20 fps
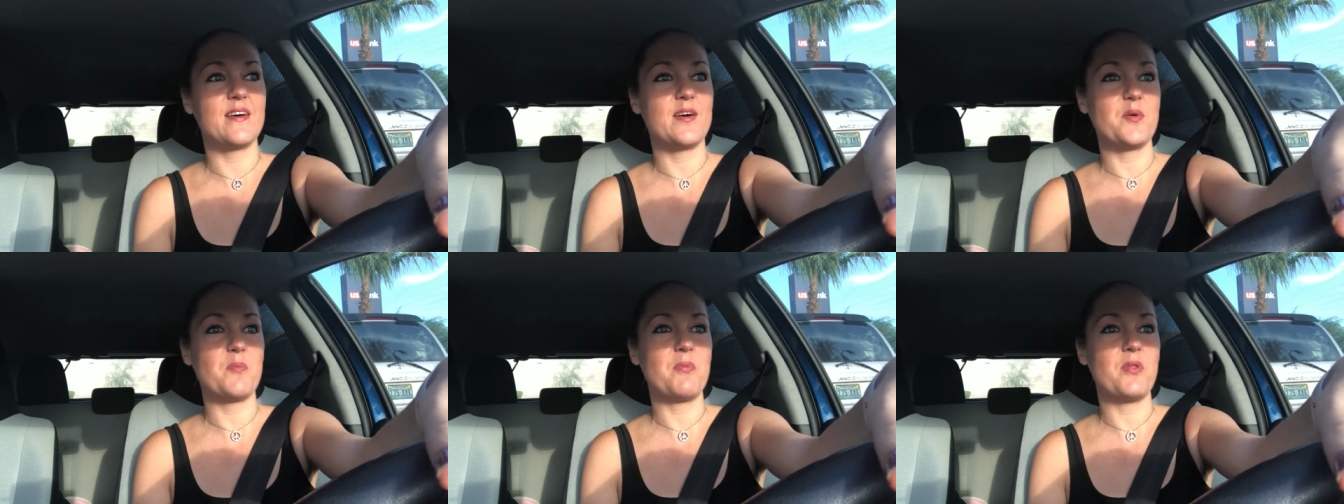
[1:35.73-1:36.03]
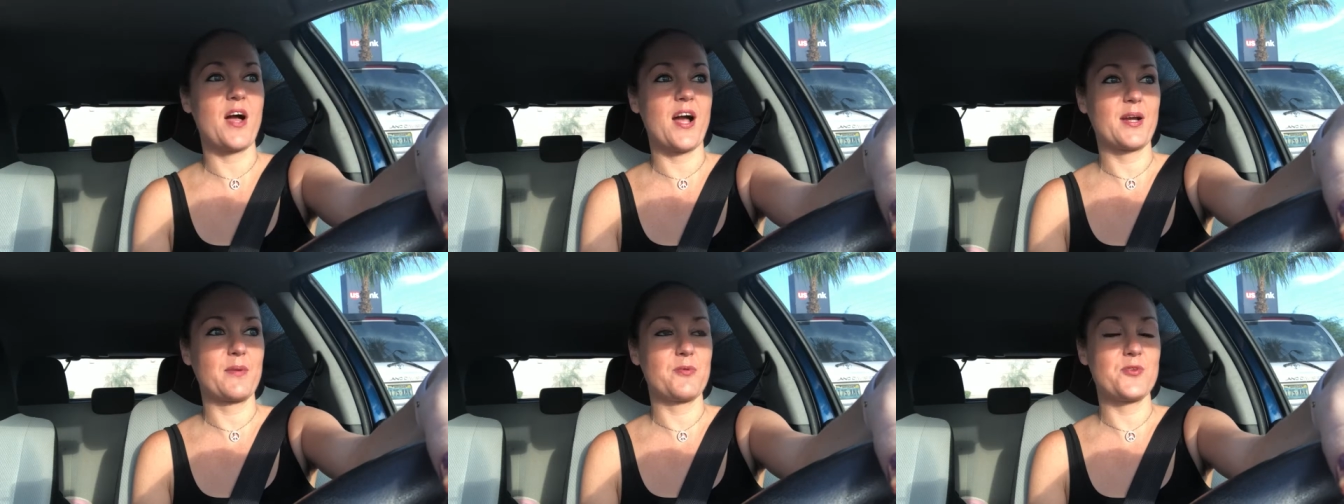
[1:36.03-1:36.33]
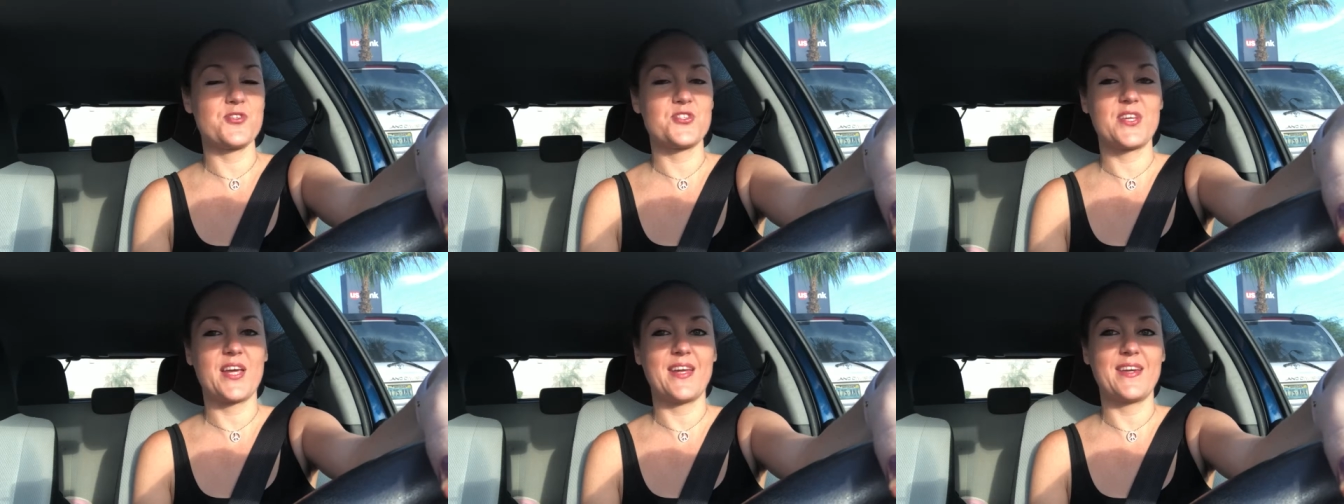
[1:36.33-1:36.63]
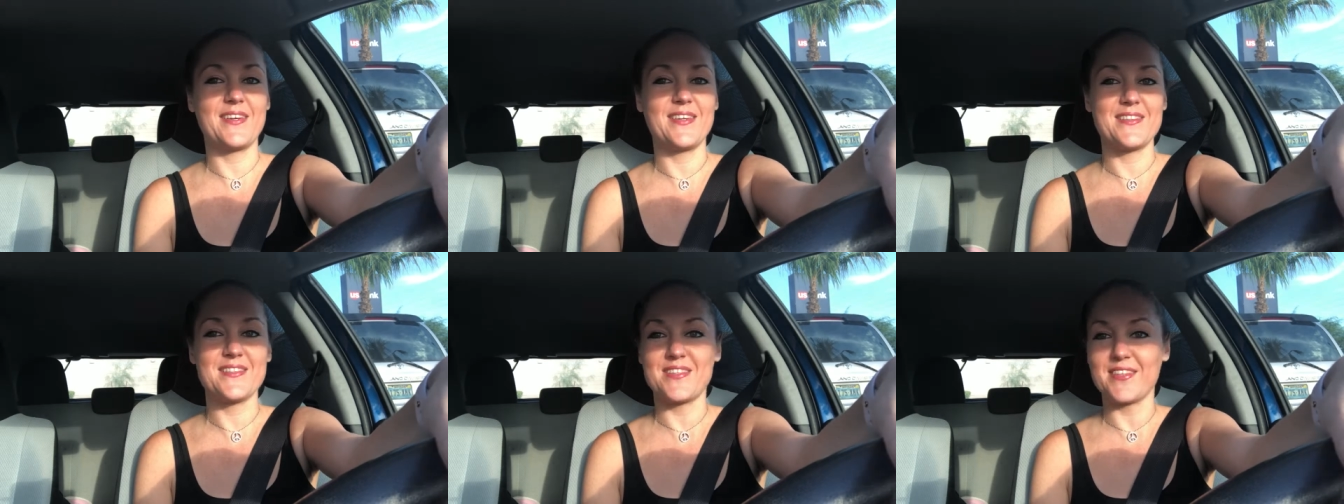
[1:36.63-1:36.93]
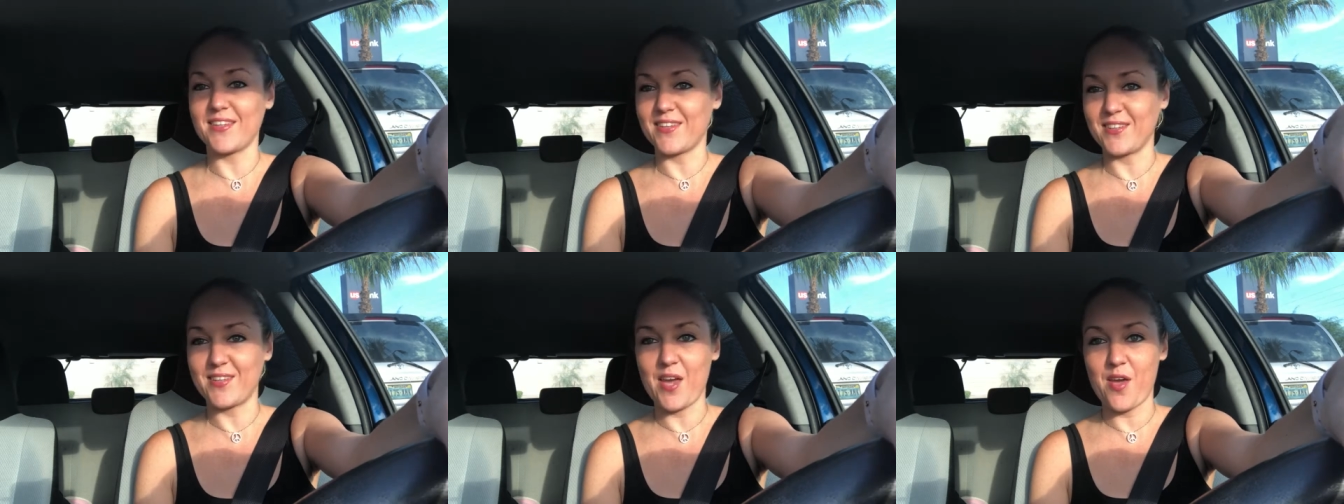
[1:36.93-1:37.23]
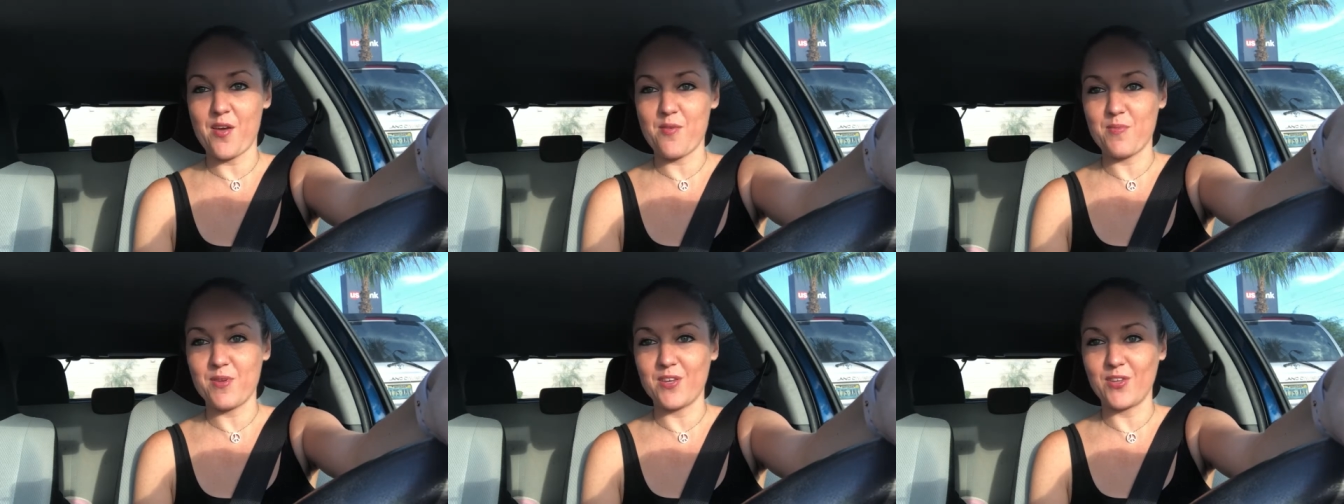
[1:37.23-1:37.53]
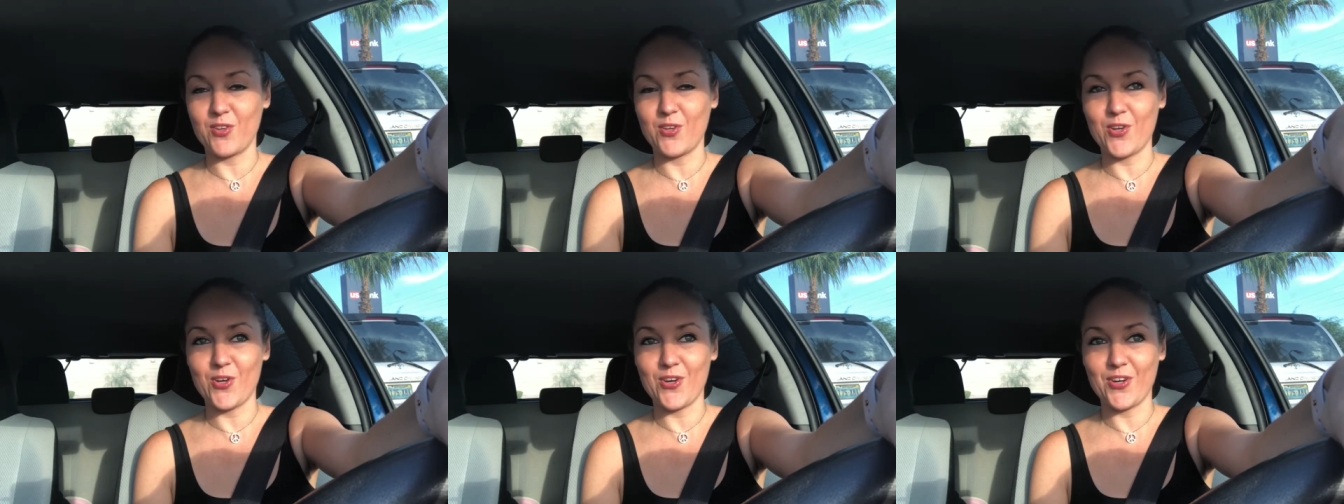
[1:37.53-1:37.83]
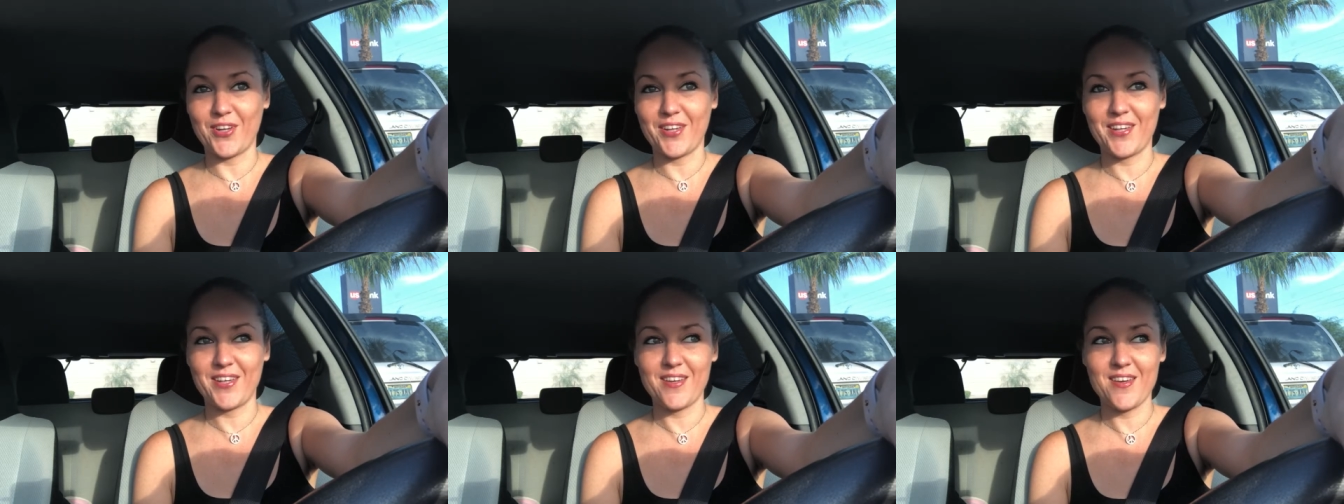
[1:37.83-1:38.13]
a black Mercedes that gave me a look.